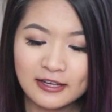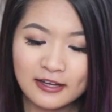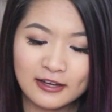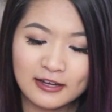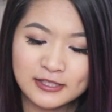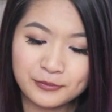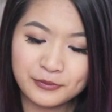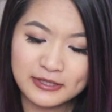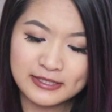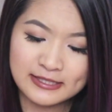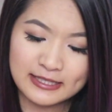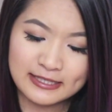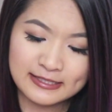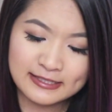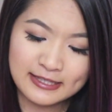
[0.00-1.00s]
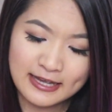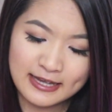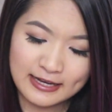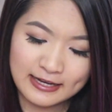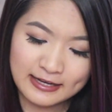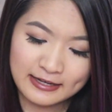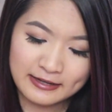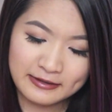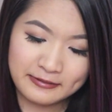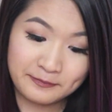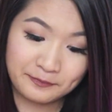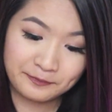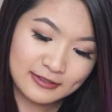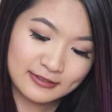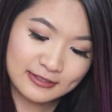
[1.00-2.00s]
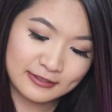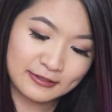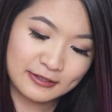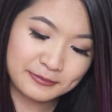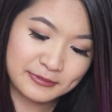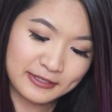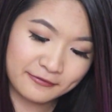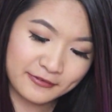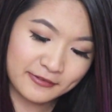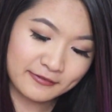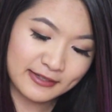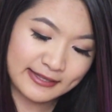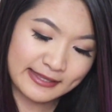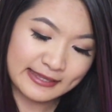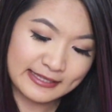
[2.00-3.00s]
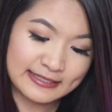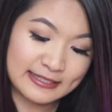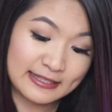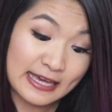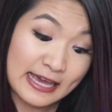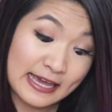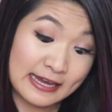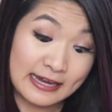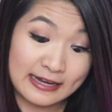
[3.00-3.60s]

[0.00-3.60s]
thing I got was this thing. Real descriptive, Eva. This thing.